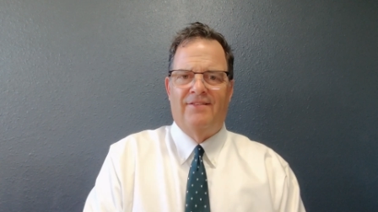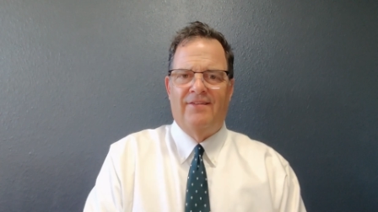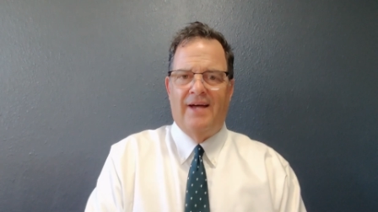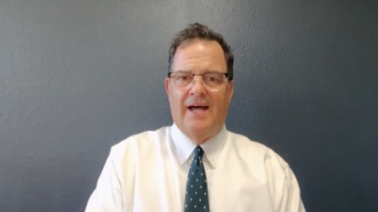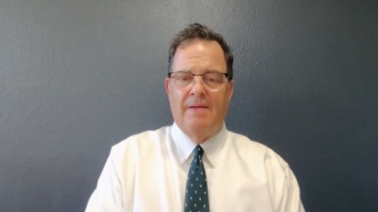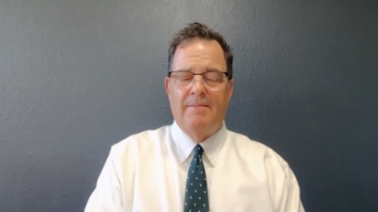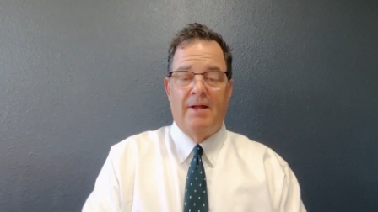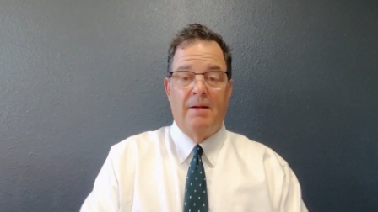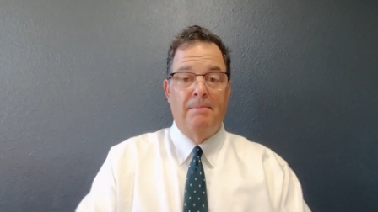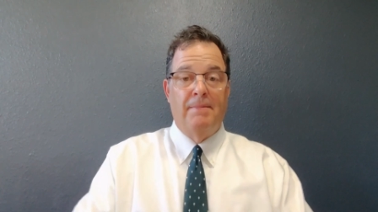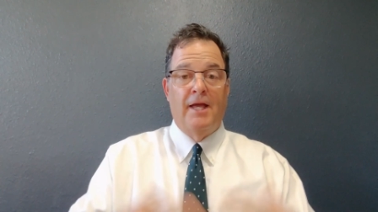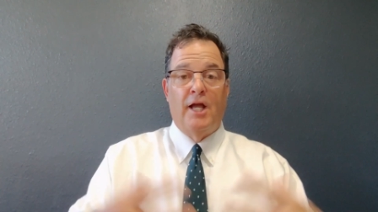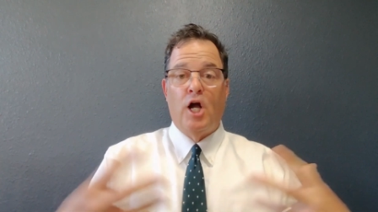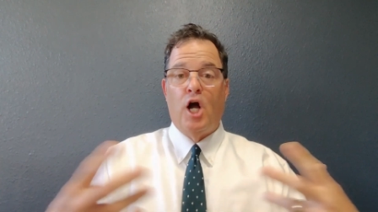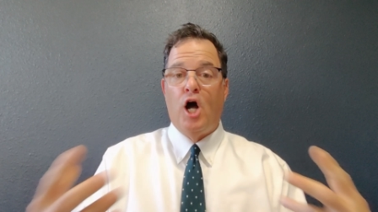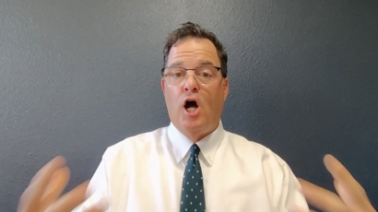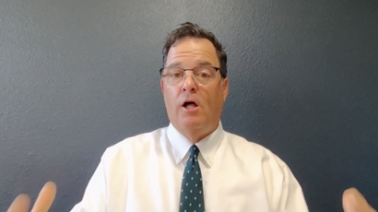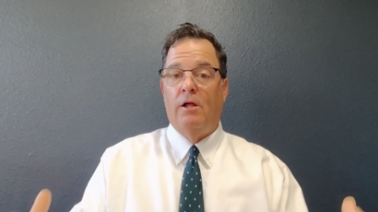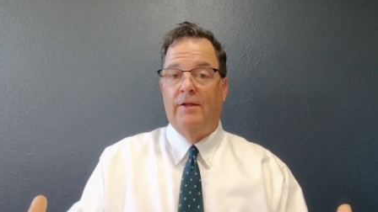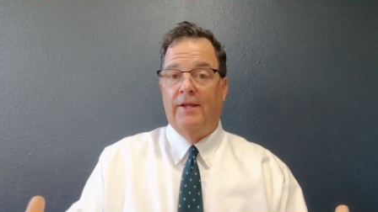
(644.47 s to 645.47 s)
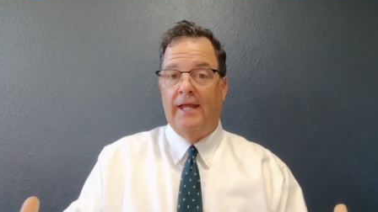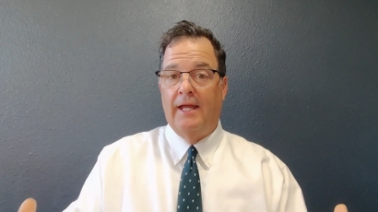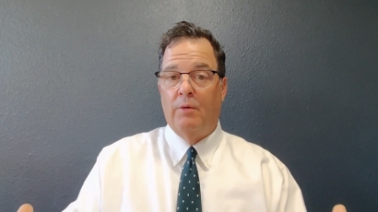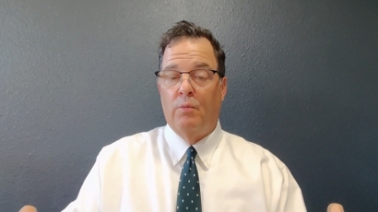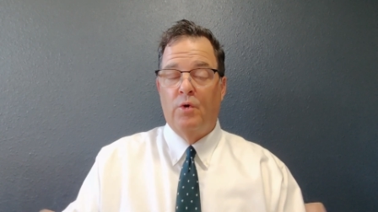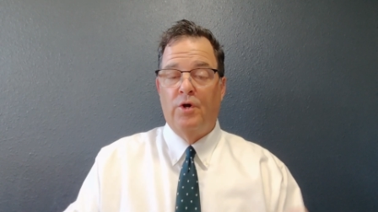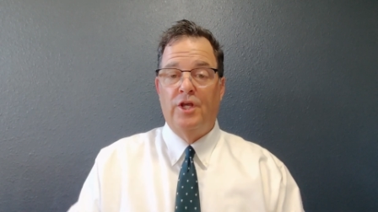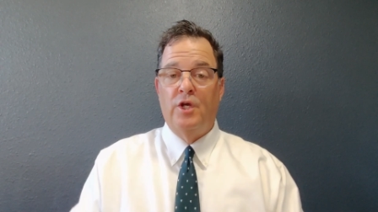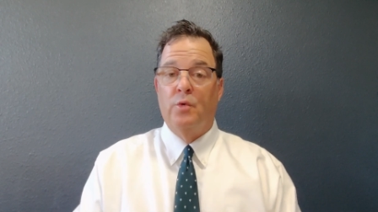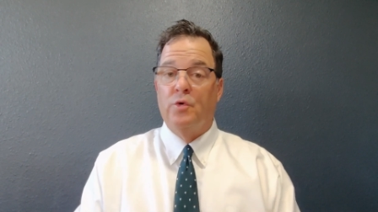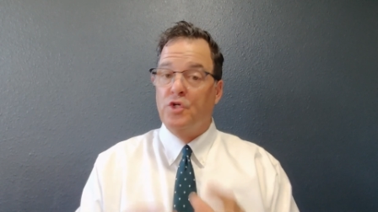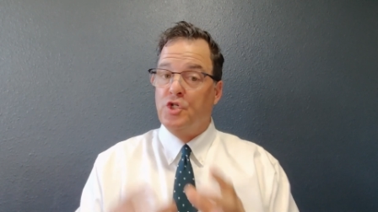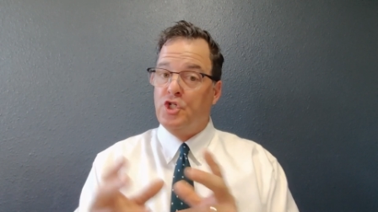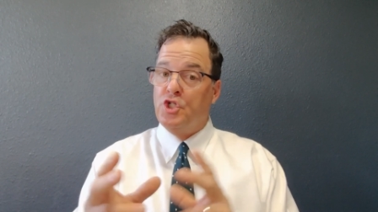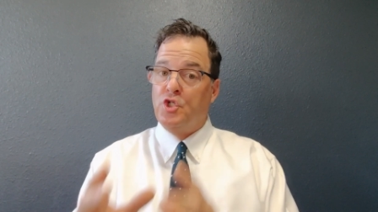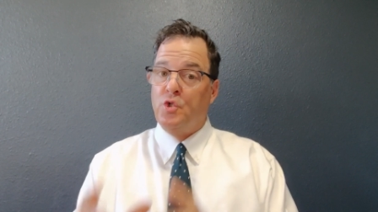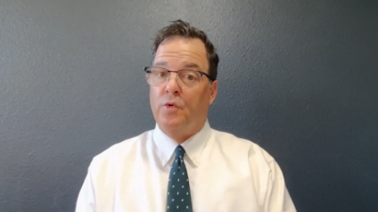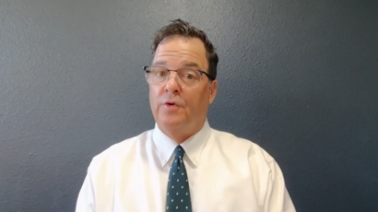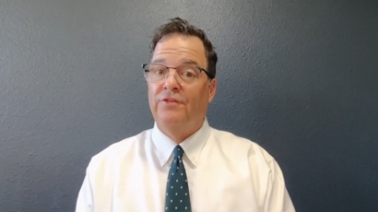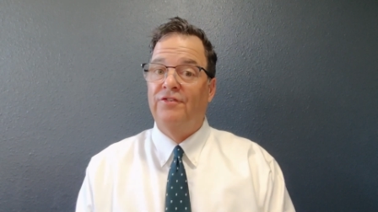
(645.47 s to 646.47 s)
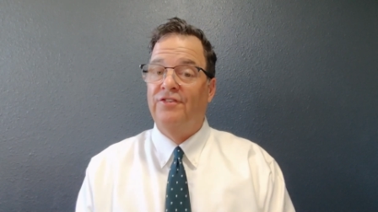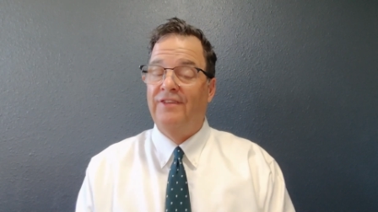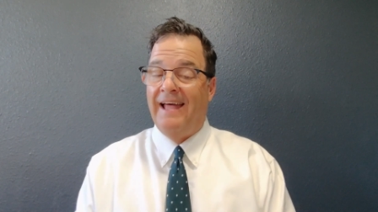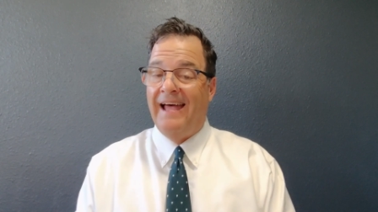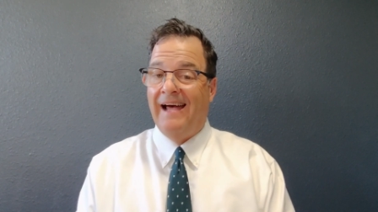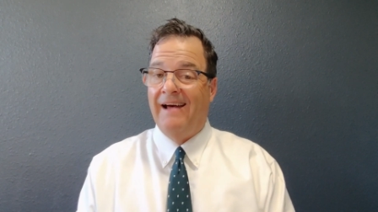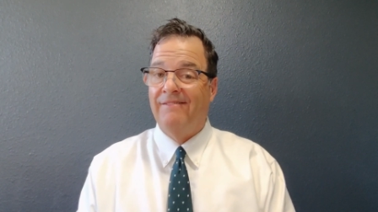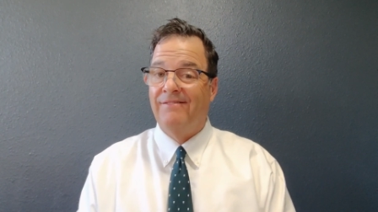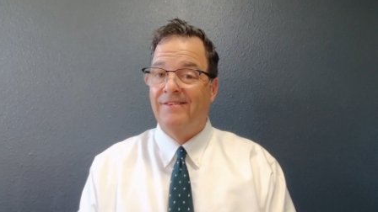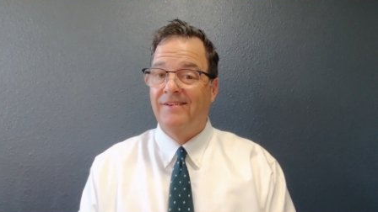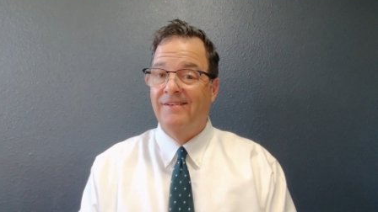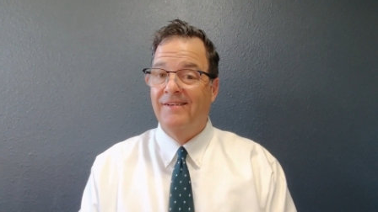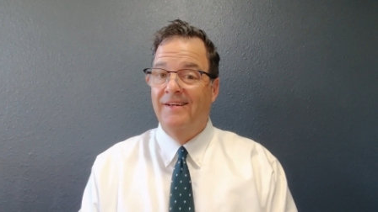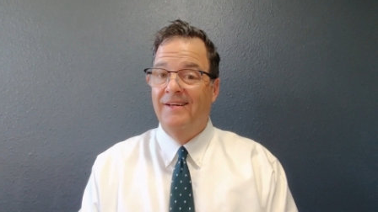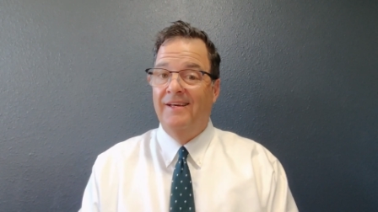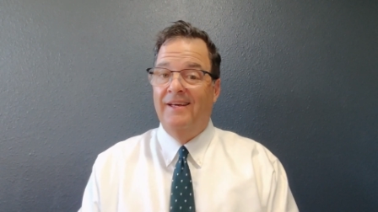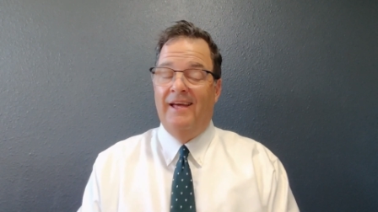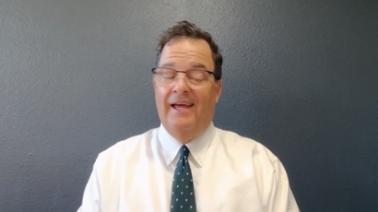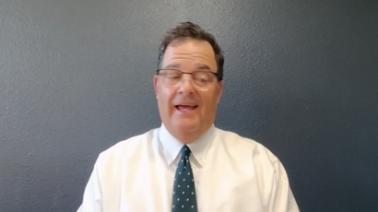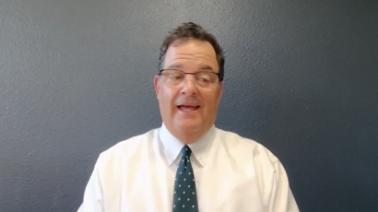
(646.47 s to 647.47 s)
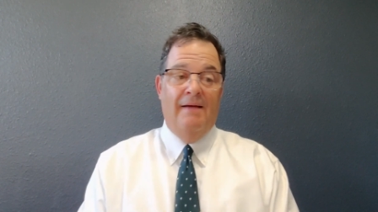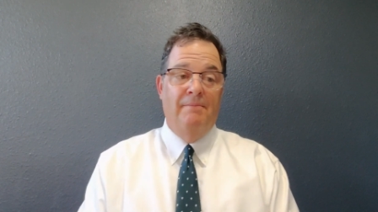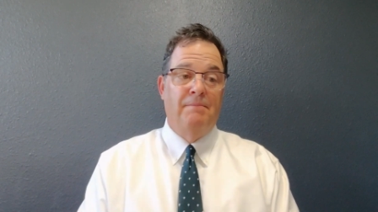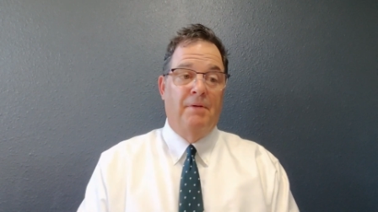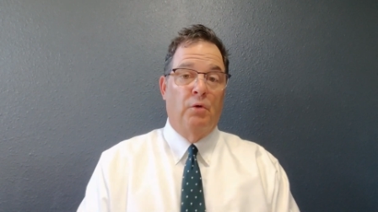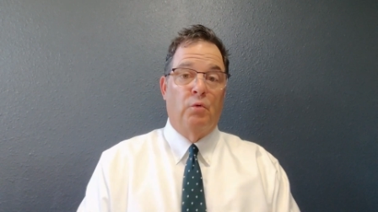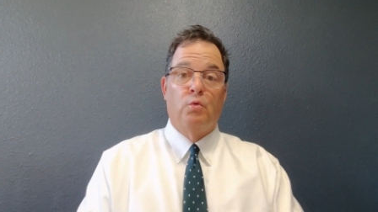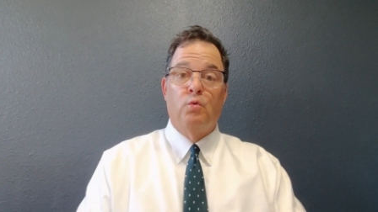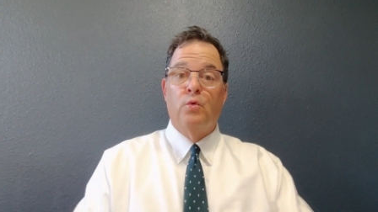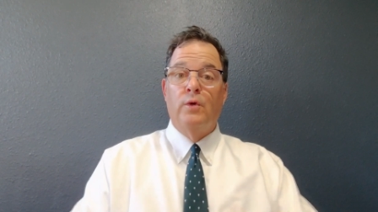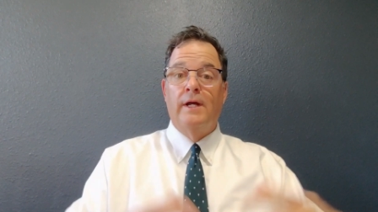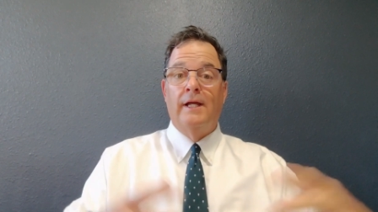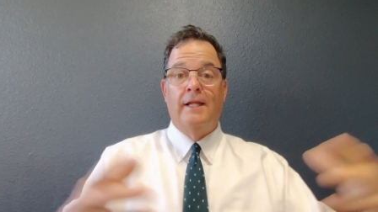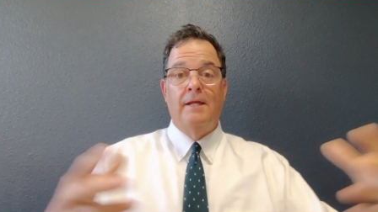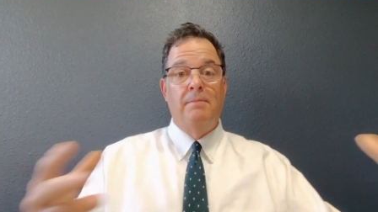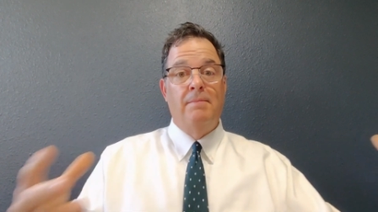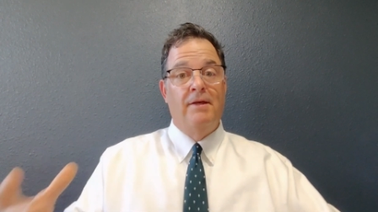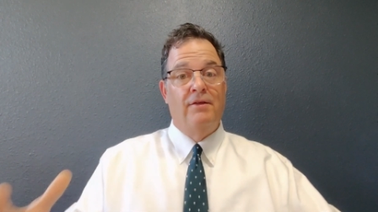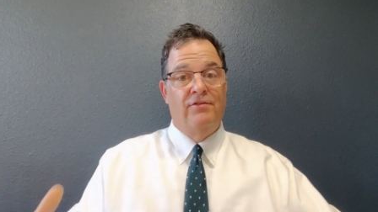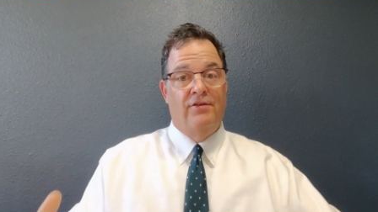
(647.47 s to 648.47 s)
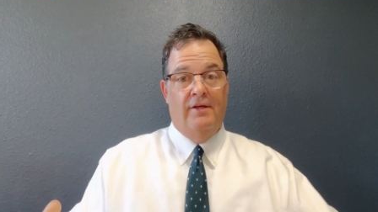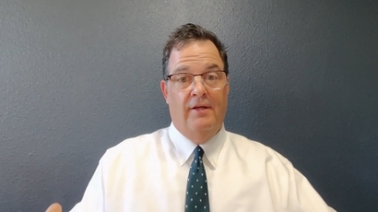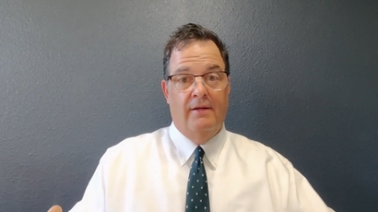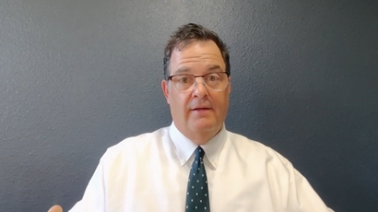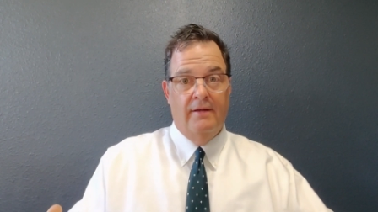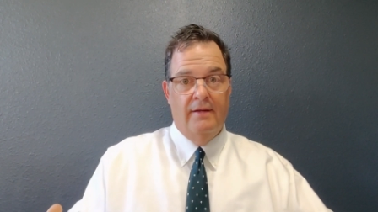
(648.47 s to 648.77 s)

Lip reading: time on a big holiday where you were short staffed but really busy.